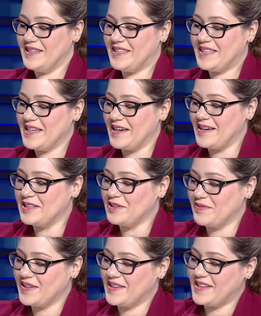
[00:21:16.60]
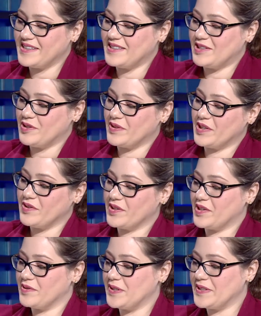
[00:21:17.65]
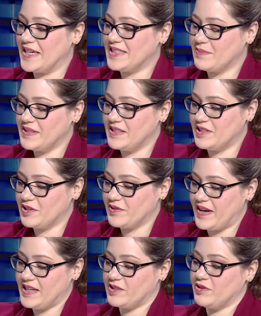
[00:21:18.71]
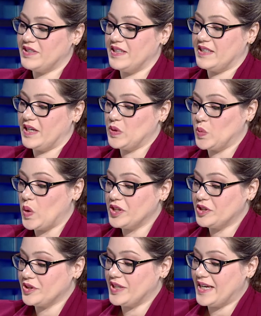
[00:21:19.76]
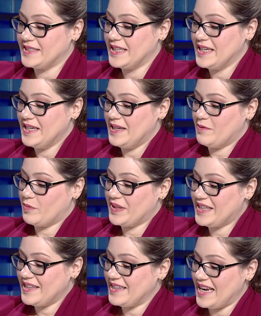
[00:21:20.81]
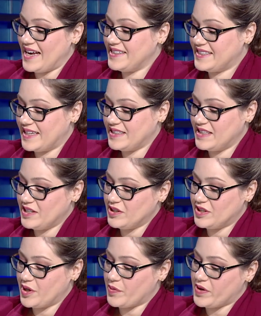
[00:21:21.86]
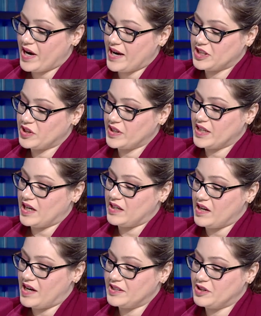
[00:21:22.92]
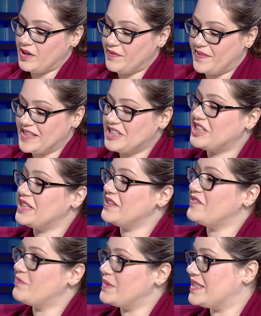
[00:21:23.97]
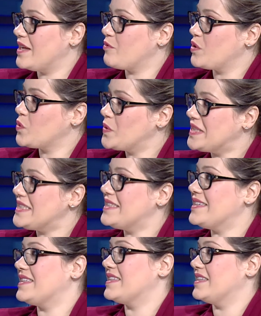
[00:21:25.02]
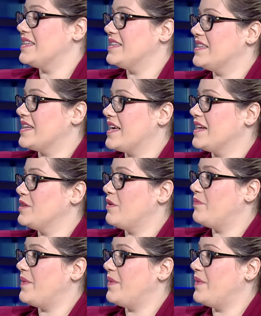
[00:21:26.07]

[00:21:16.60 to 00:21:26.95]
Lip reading: see a lot of the things during your career as Minister of Electricity and Water, and within the last 10 years, there were actually a lot of achievements that were witnessed in the Kingdom of